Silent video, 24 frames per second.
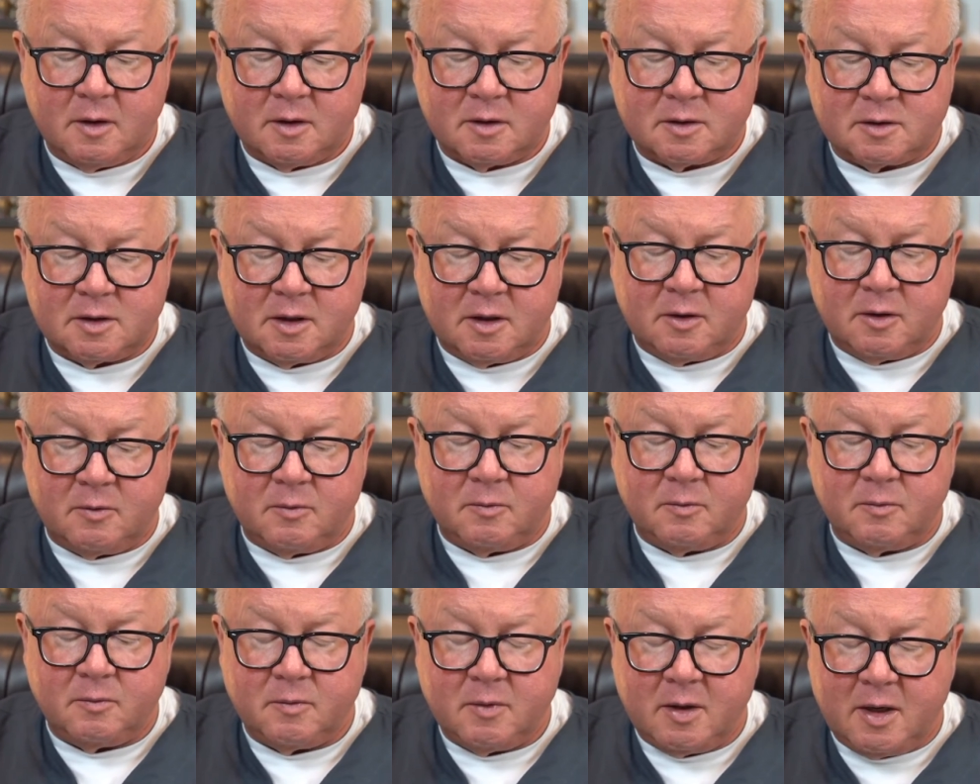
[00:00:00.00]
So,
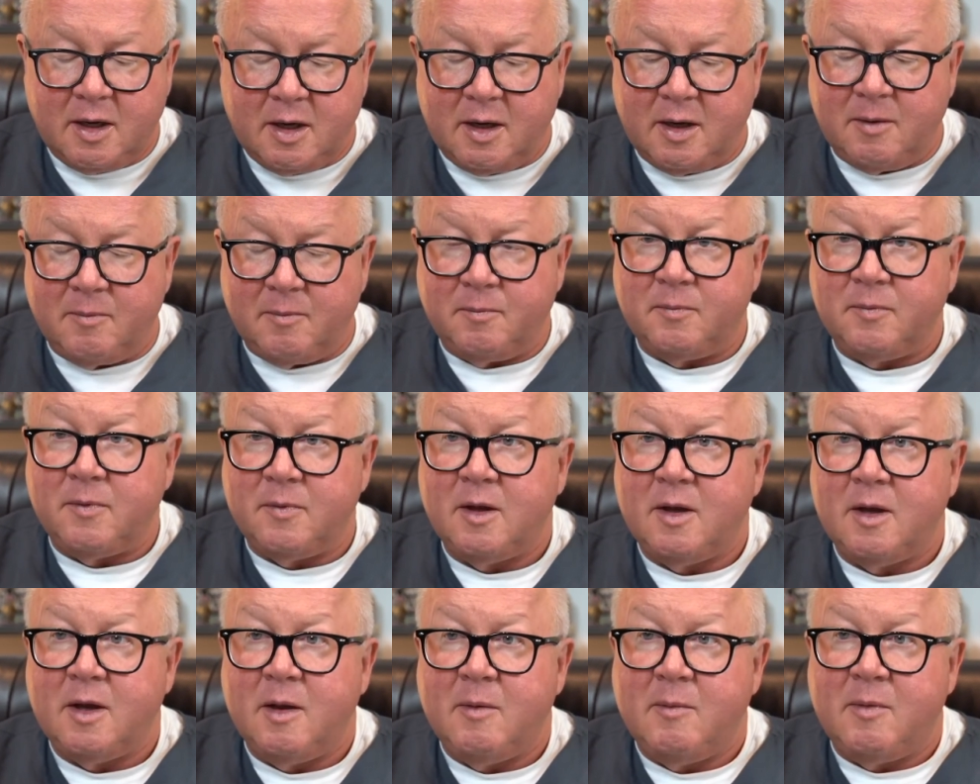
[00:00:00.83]
um,
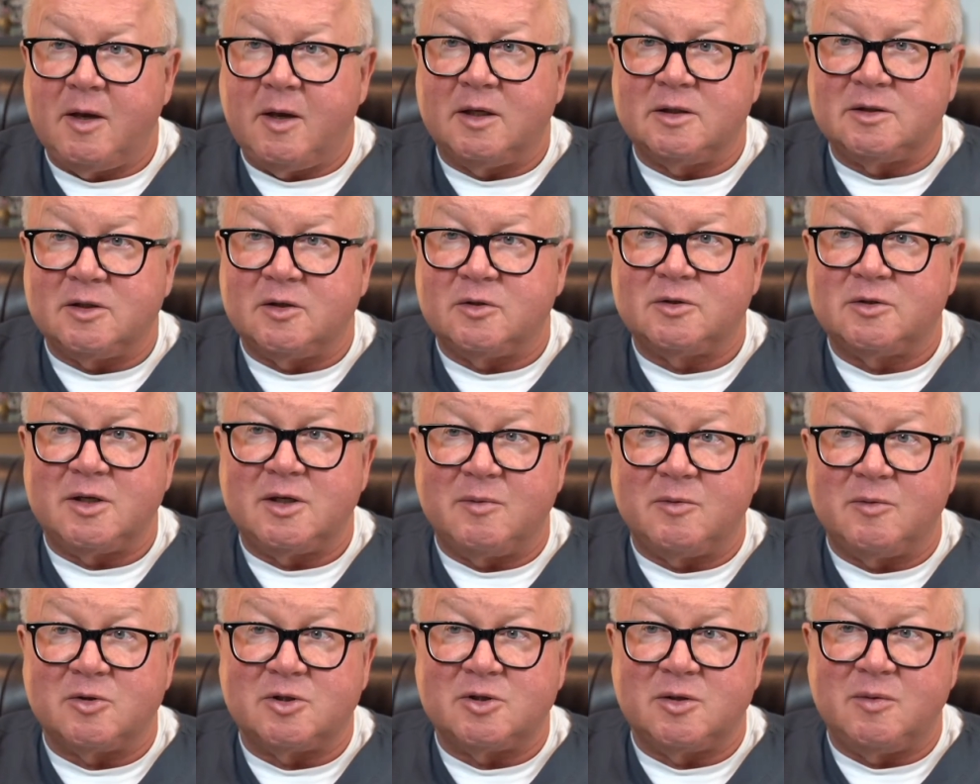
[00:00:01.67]
because those
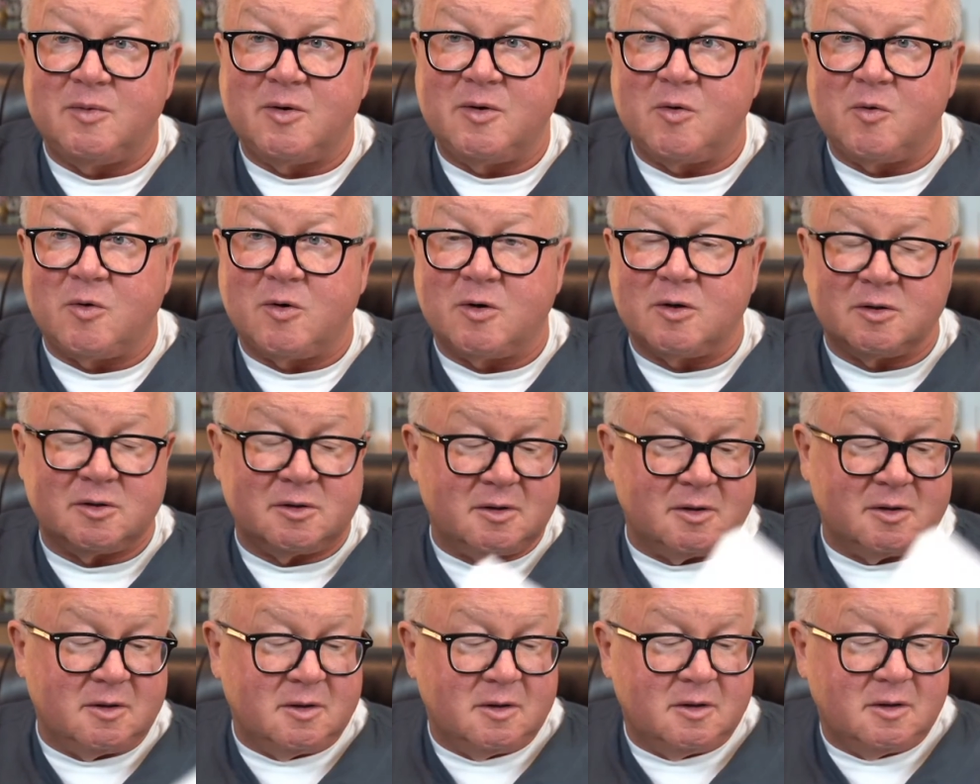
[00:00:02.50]
numbers should be worse.
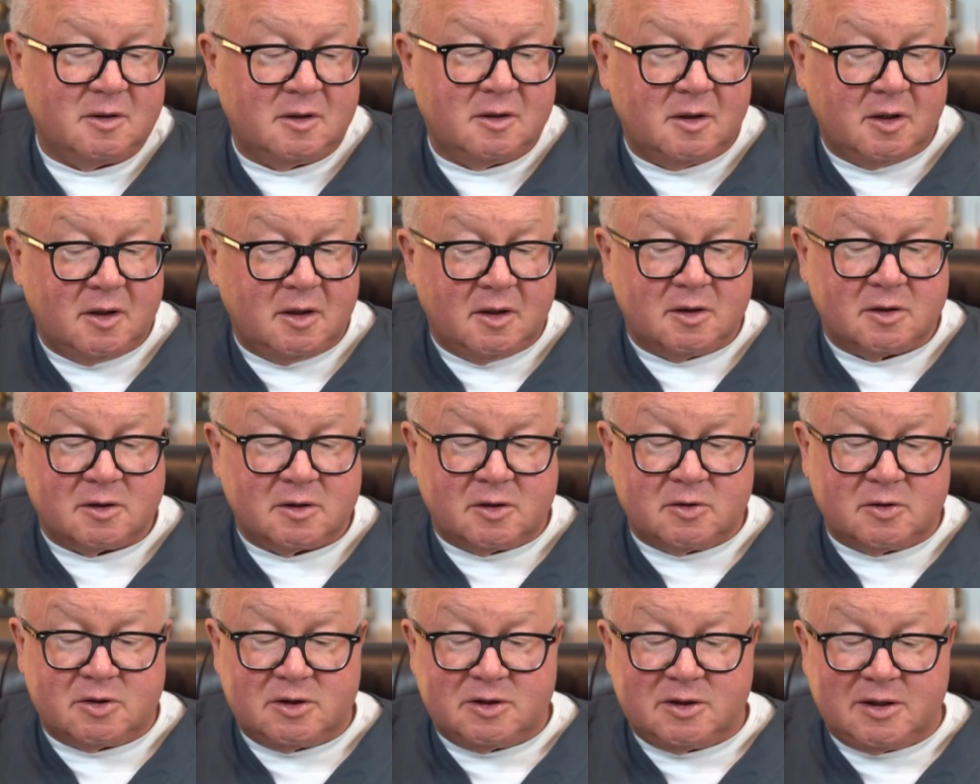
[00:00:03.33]
Yeah. So
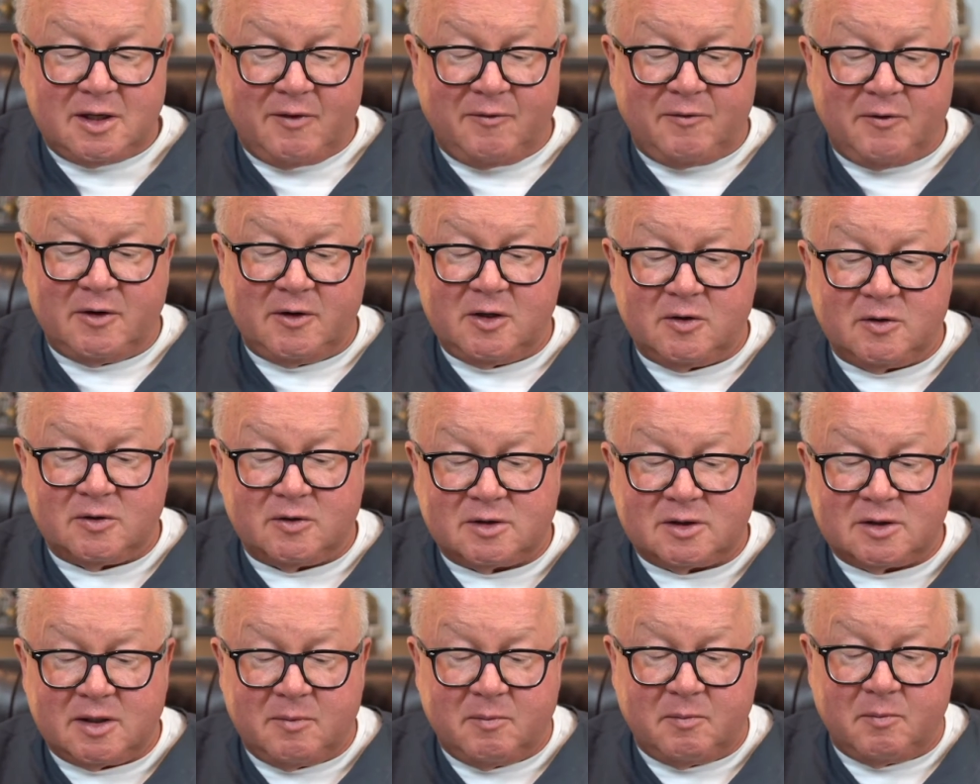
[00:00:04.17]
she's definitely doing
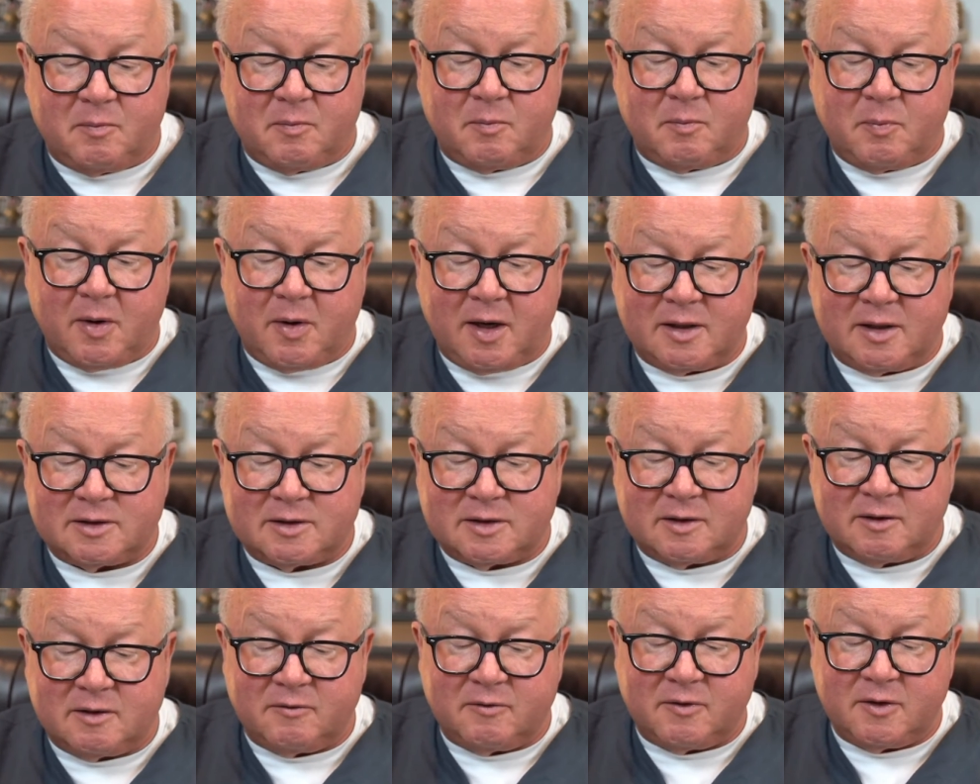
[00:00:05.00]
something
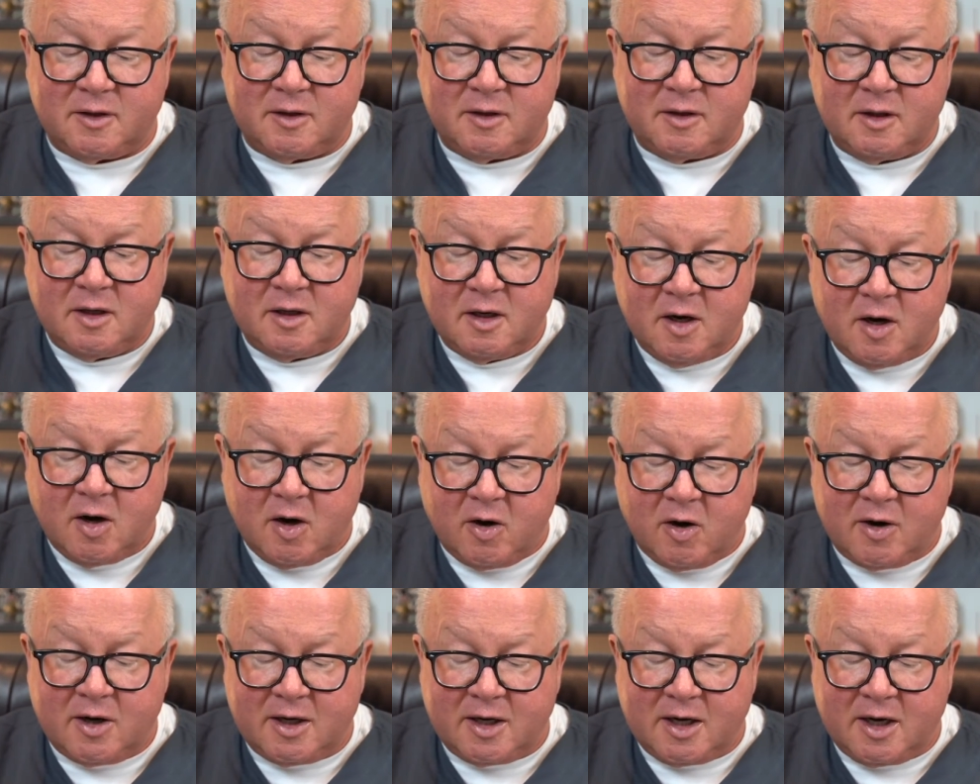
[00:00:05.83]
positive and
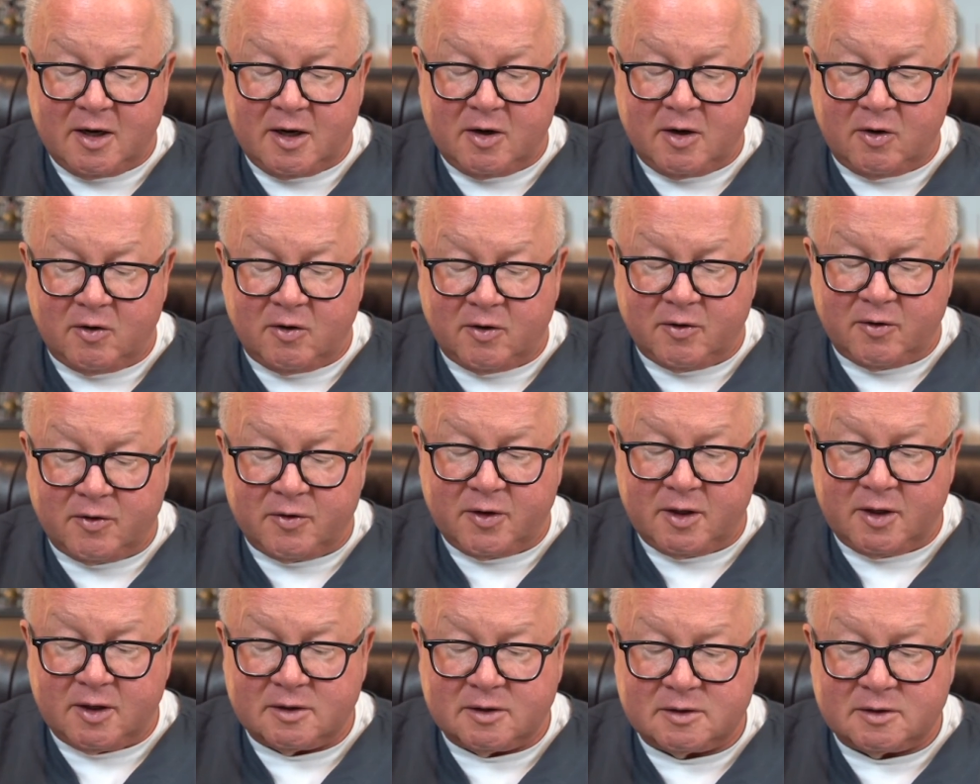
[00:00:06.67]
already getting a hold of things.